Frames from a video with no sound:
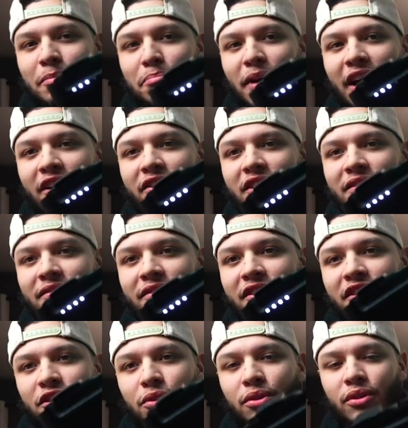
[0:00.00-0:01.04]
batteries for
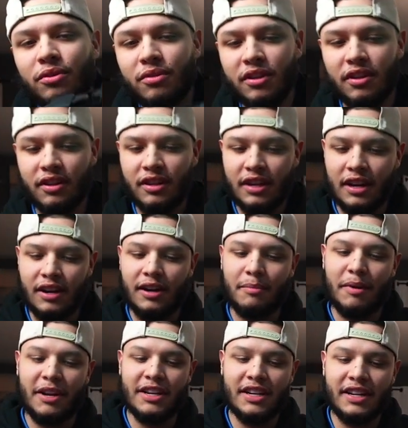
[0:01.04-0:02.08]
the drone.
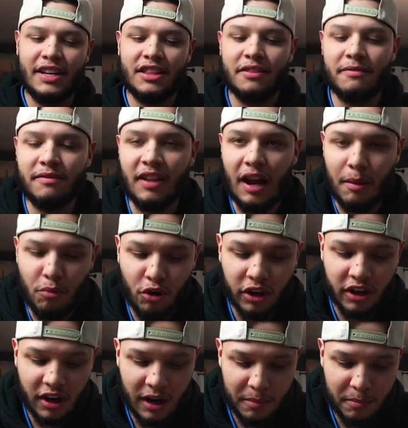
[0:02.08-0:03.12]
I did get the Fly More
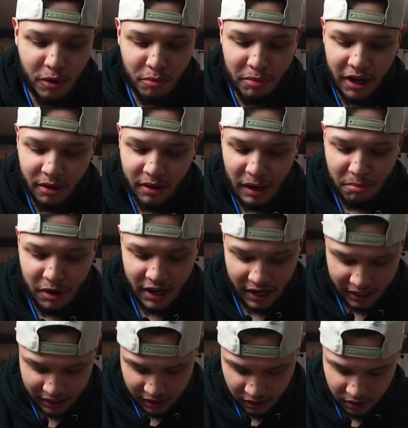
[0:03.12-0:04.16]
combo back when I bought
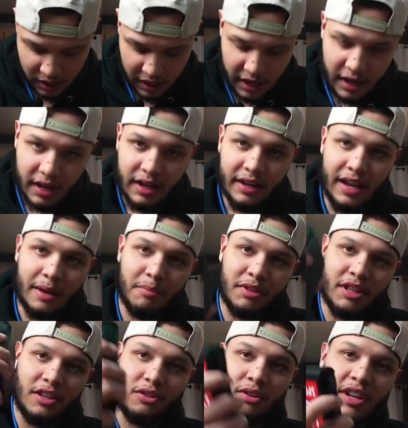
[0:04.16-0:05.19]
it, so came
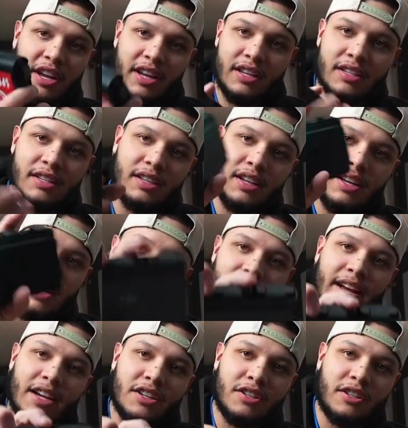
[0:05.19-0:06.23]
with a little case,
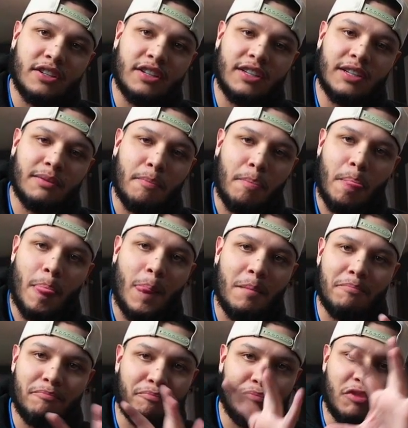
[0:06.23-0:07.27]
extra
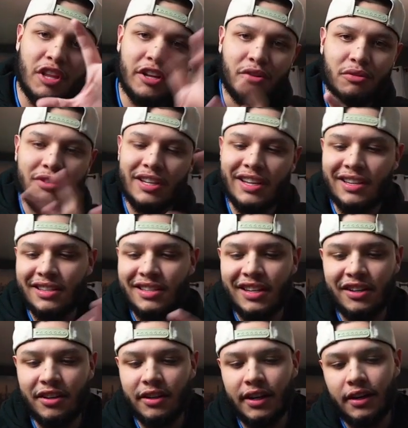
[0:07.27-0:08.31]
little things
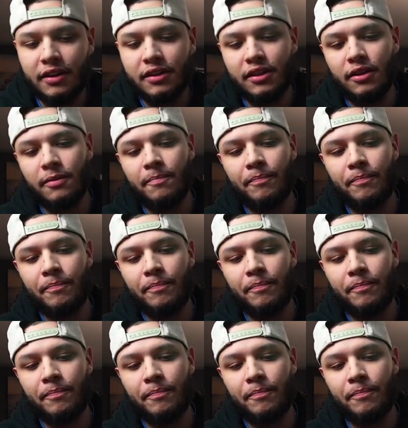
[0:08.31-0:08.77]
here and there. So